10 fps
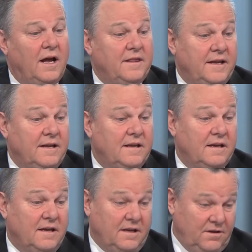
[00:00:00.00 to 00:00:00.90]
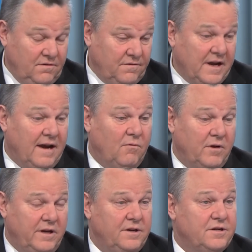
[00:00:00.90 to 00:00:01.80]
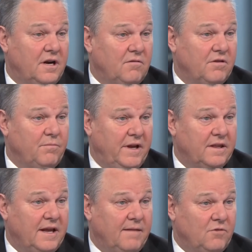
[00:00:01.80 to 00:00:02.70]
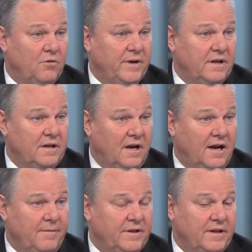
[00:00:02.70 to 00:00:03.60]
I think uh, you've got what he shared with me at that moment in time,